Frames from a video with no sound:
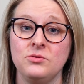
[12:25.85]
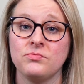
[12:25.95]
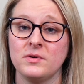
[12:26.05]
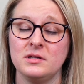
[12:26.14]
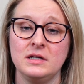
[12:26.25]

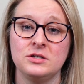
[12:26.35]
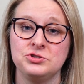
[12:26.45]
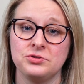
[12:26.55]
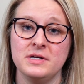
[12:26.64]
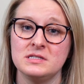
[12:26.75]
really
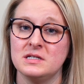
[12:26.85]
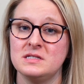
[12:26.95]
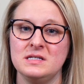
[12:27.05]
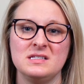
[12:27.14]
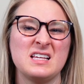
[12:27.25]
enjoys
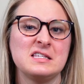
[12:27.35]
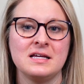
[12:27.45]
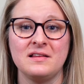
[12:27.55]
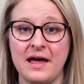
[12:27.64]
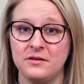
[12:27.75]
this. He says
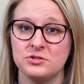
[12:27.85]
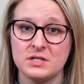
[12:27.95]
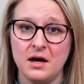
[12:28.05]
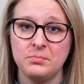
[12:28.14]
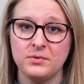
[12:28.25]
it lathers
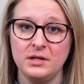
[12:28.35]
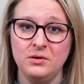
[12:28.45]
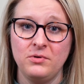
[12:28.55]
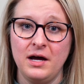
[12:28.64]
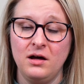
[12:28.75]
up really
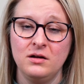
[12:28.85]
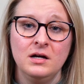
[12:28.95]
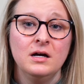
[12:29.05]
well.